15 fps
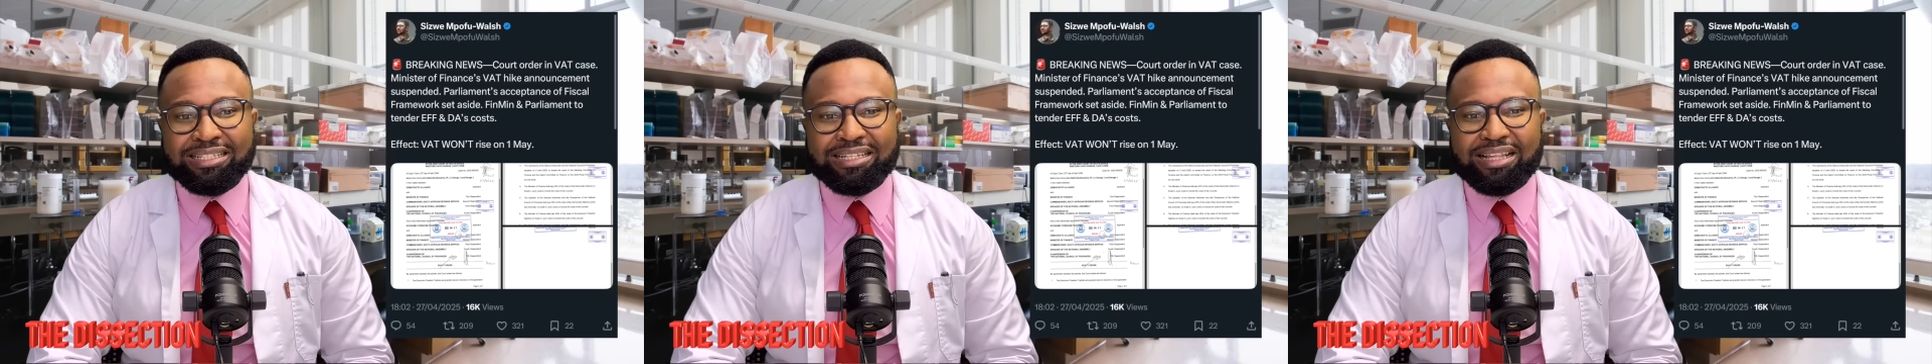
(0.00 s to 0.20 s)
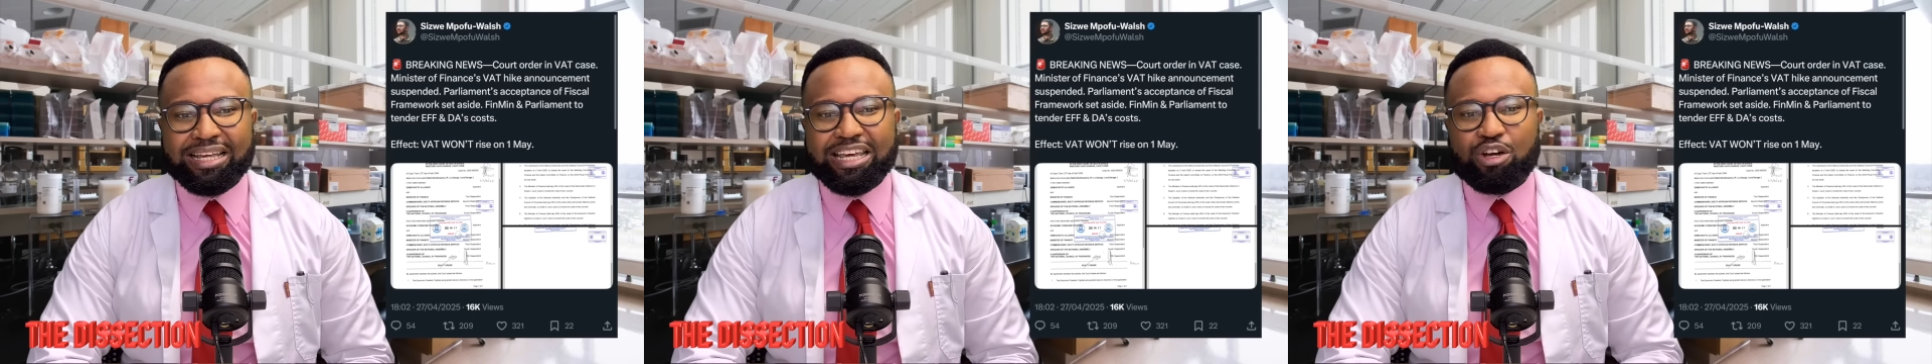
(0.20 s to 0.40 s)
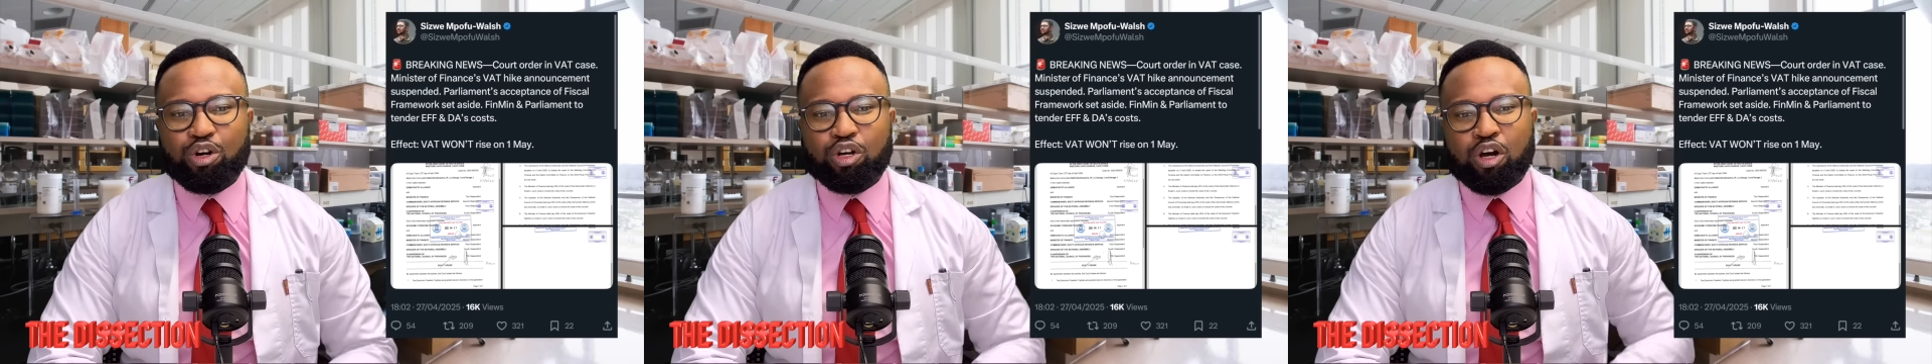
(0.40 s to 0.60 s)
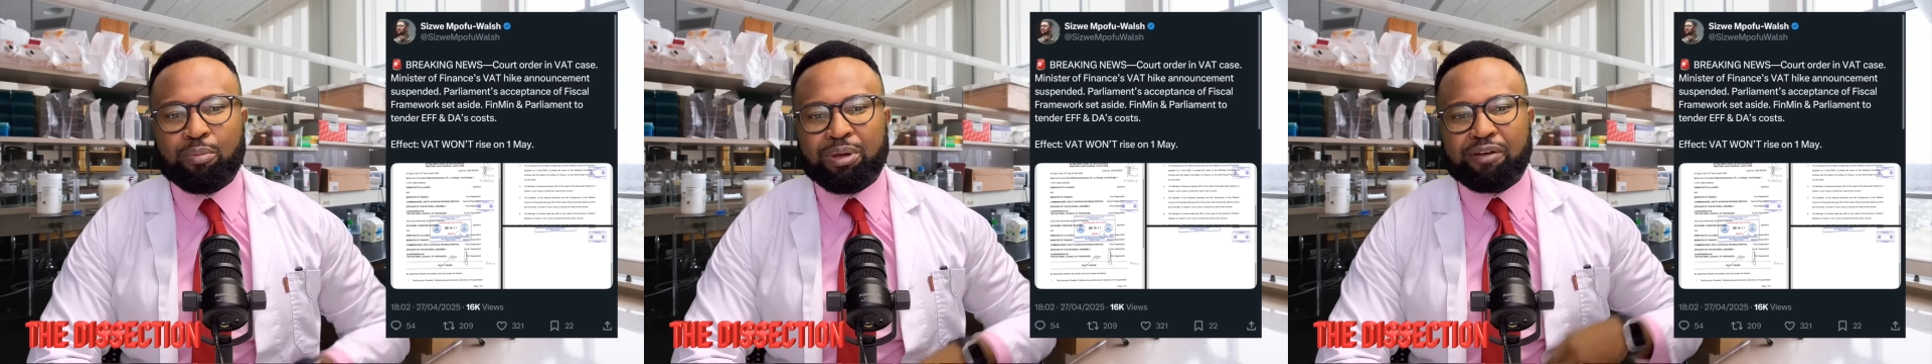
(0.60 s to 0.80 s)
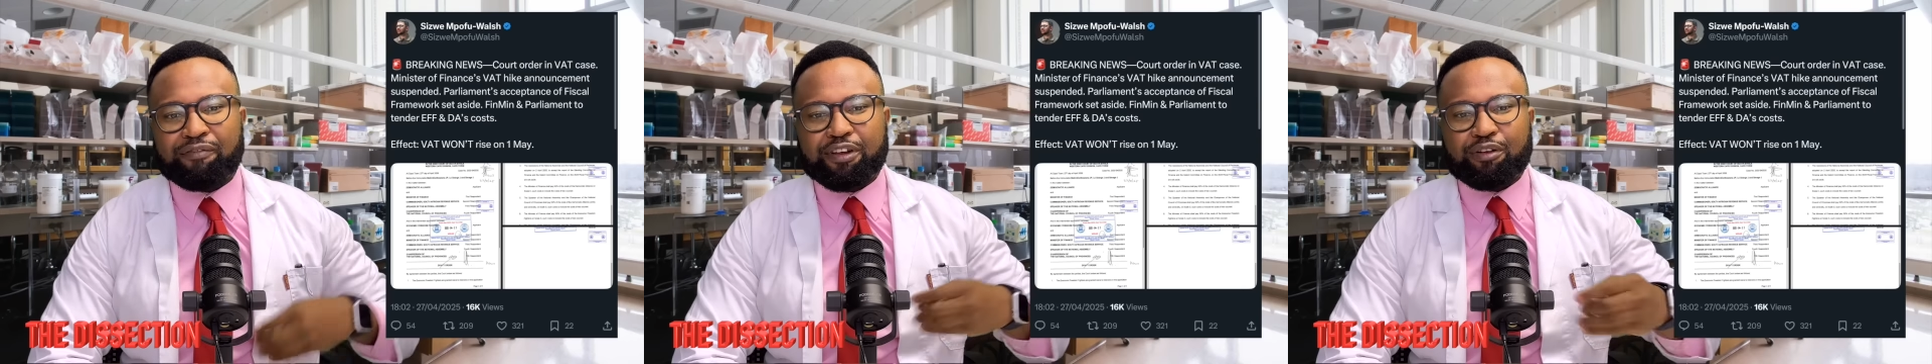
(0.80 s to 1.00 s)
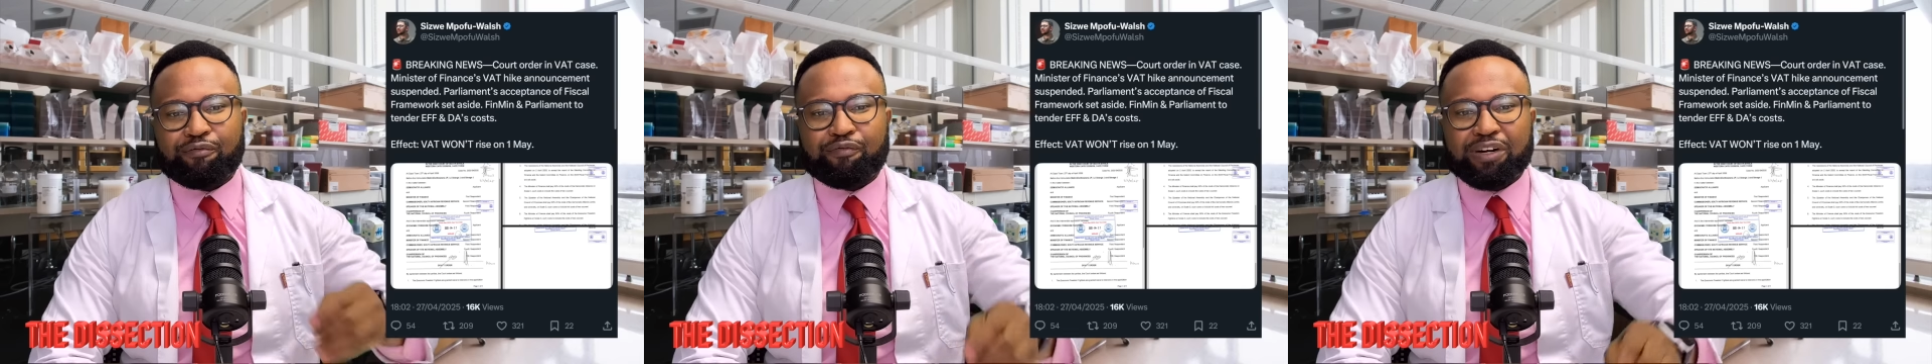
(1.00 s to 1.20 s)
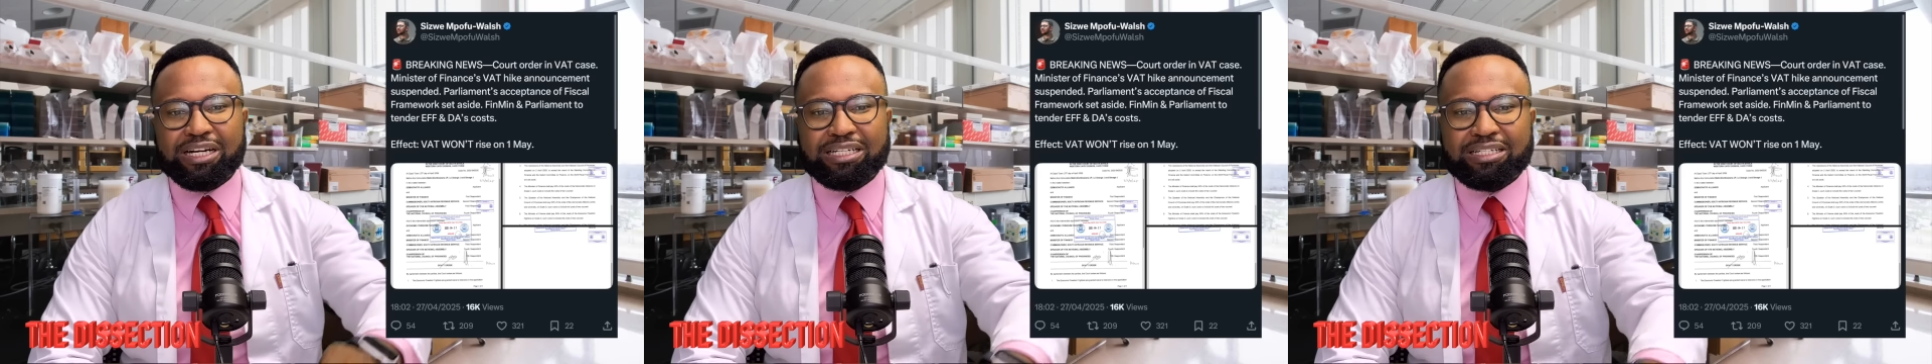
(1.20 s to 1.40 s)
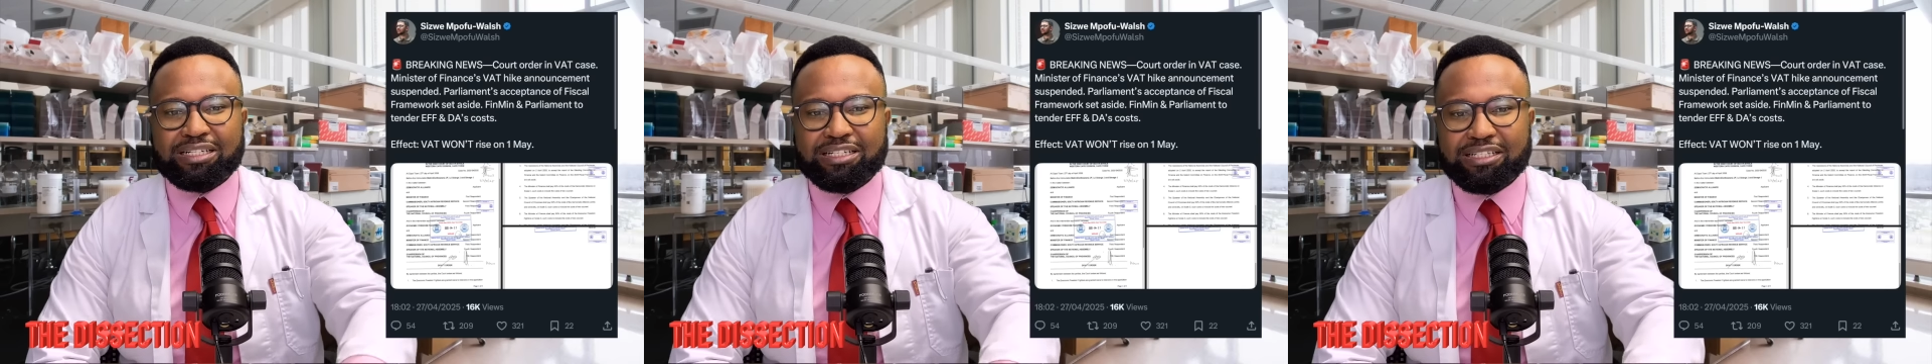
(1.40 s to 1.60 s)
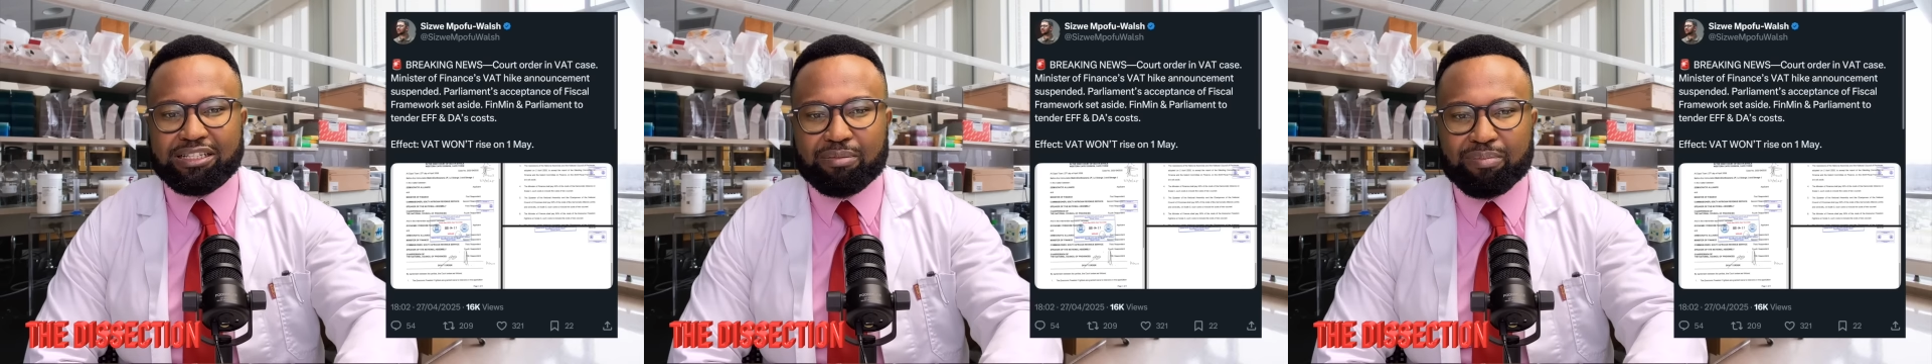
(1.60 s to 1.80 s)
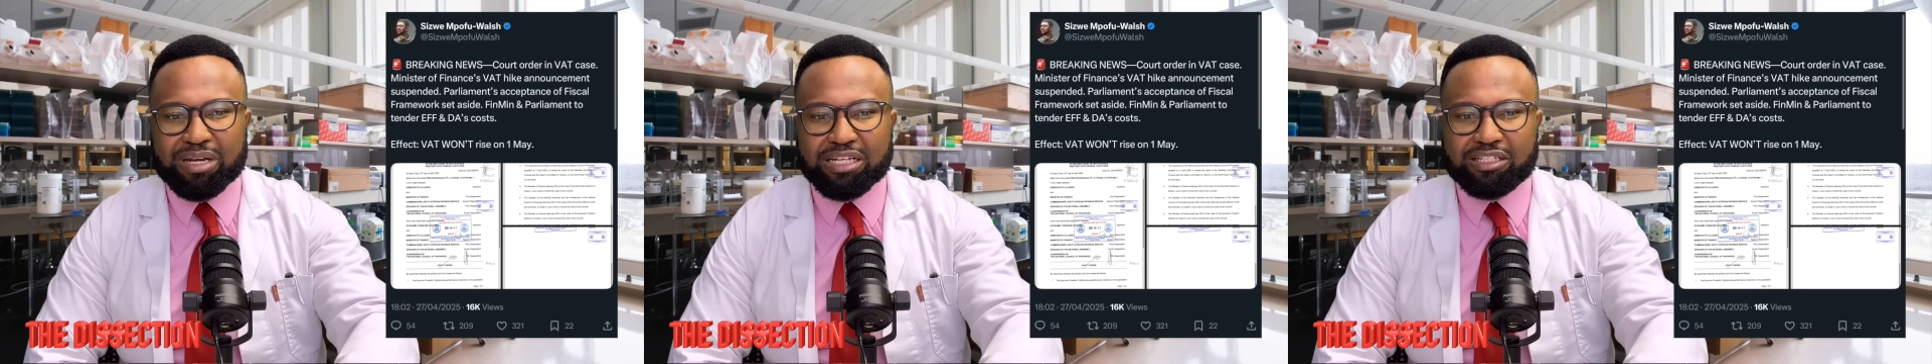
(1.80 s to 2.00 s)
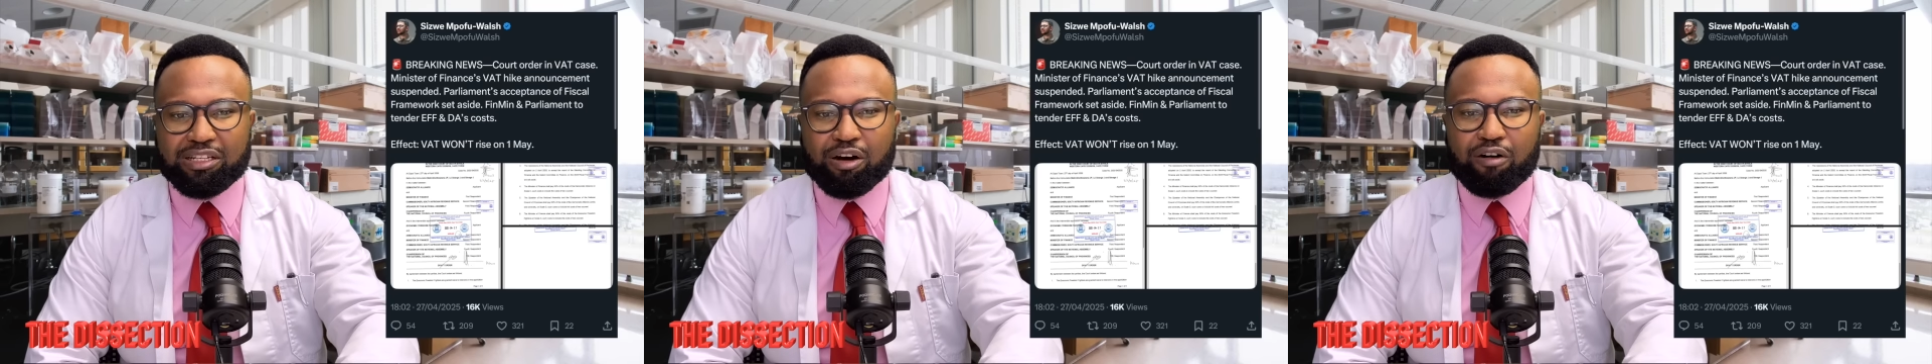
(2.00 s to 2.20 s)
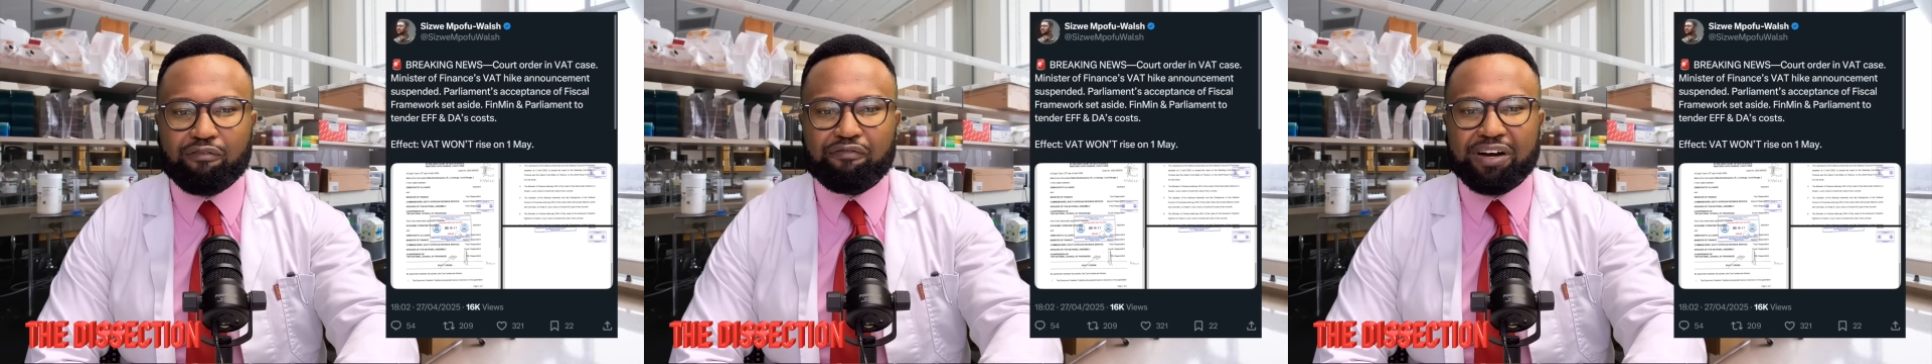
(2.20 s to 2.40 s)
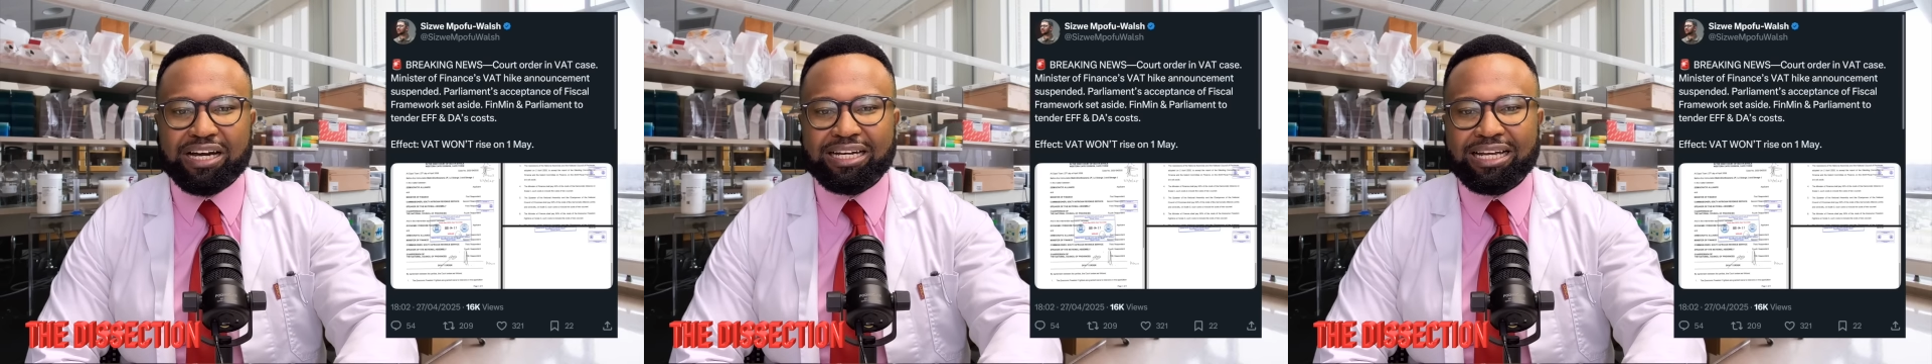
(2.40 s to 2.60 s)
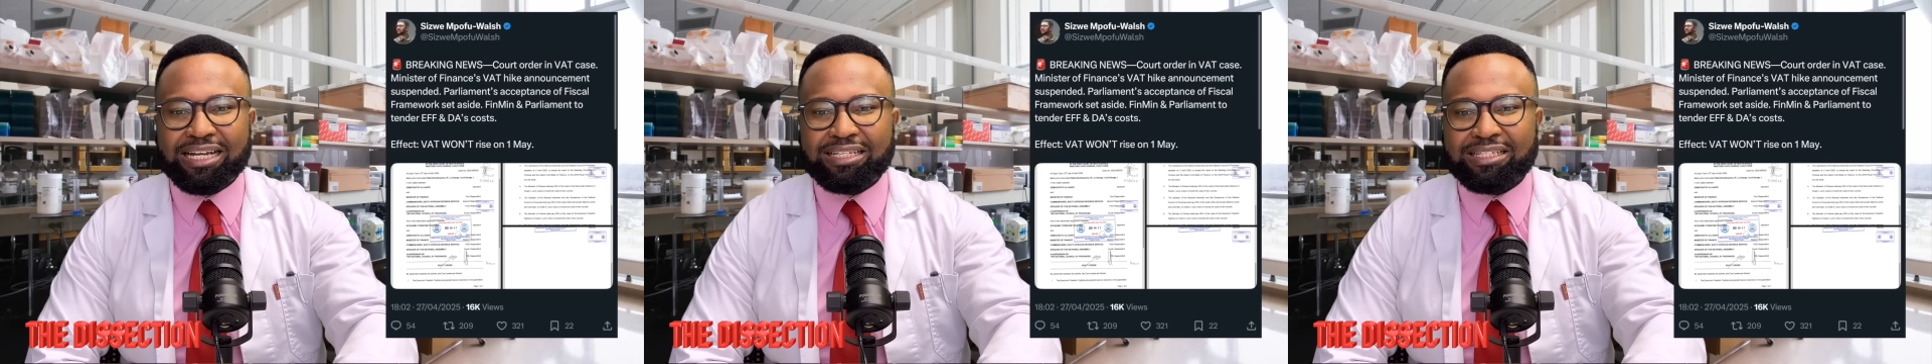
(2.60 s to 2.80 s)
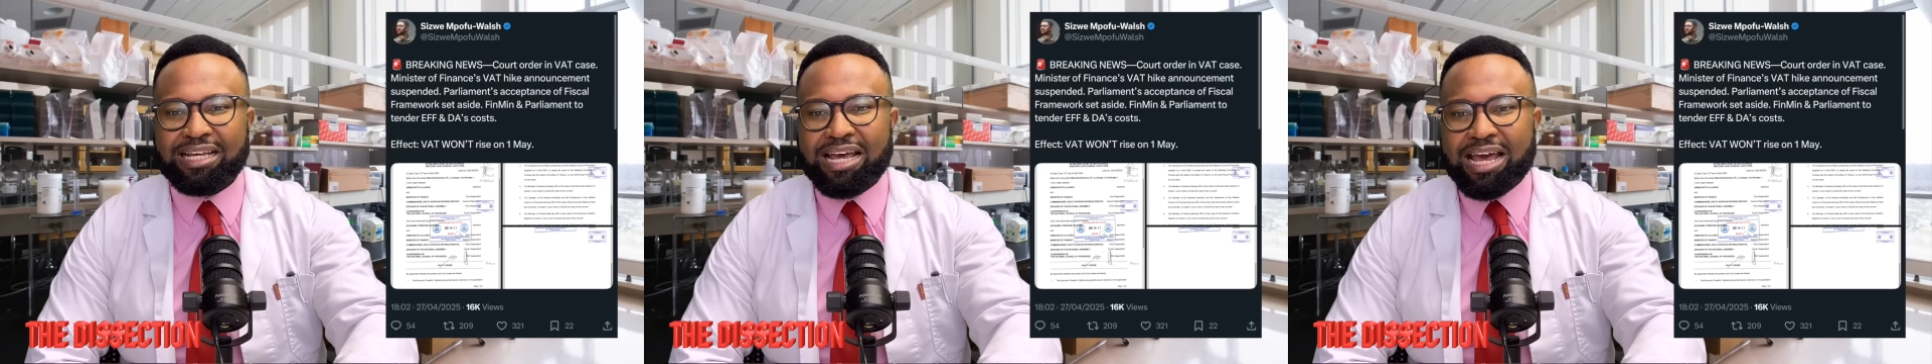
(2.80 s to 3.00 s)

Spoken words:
the Economic Freedom Fighters, the Minister of Finance,